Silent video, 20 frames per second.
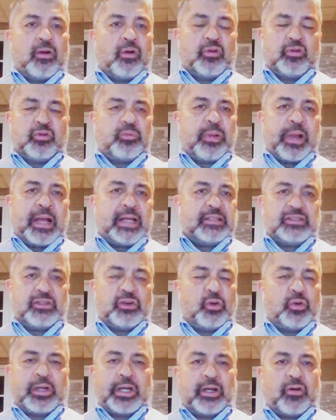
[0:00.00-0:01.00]
close
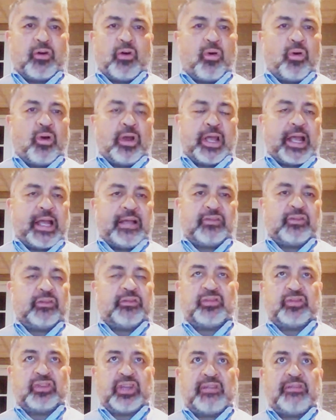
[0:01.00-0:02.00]
plants, look at all kinds
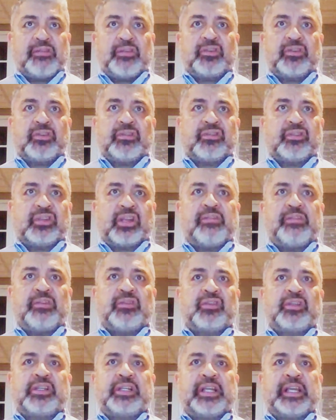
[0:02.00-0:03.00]
of
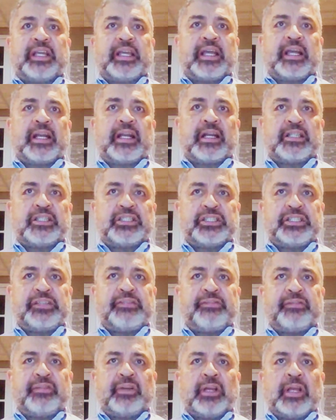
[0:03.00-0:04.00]
savings that they can
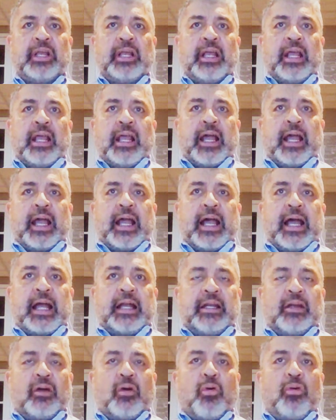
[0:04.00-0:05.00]
achieve,
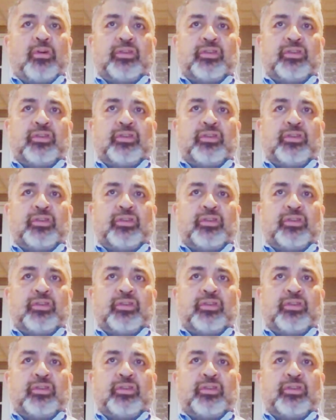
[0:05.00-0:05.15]
and